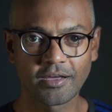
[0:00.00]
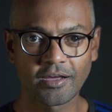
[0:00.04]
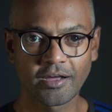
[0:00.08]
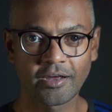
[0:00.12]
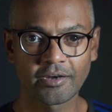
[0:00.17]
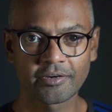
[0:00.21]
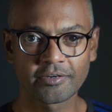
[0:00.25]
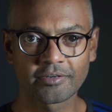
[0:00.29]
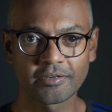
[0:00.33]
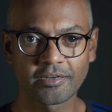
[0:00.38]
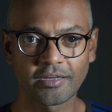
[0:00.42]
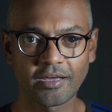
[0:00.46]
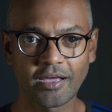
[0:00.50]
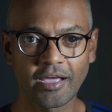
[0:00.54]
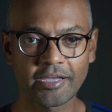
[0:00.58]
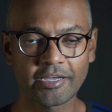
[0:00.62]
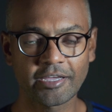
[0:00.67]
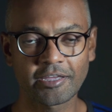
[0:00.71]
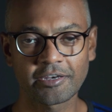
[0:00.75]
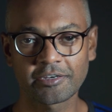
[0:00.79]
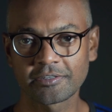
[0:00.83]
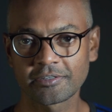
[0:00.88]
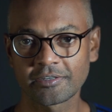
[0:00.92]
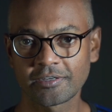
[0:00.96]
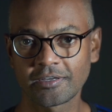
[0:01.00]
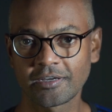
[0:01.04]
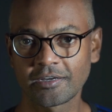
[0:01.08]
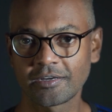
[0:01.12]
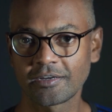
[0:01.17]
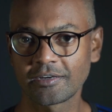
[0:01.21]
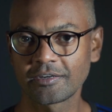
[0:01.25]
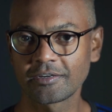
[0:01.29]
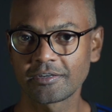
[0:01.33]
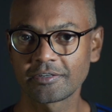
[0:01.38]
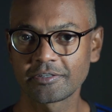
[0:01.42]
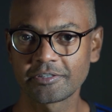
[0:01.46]
And I can
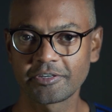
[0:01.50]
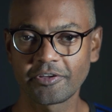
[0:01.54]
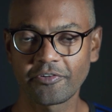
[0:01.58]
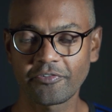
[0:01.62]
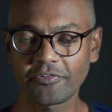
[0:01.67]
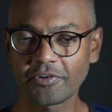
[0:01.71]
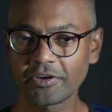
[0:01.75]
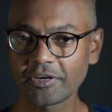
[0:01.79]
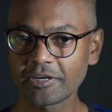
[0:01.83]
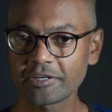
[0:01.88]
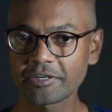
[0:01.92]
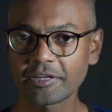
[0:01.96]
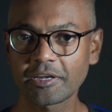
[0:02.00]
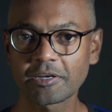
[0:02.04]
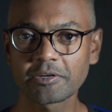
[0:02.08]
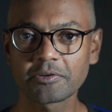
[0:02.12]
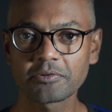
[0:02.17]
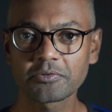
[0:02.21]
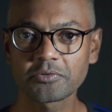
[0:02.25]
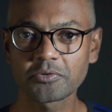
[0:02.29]
definitely tell you,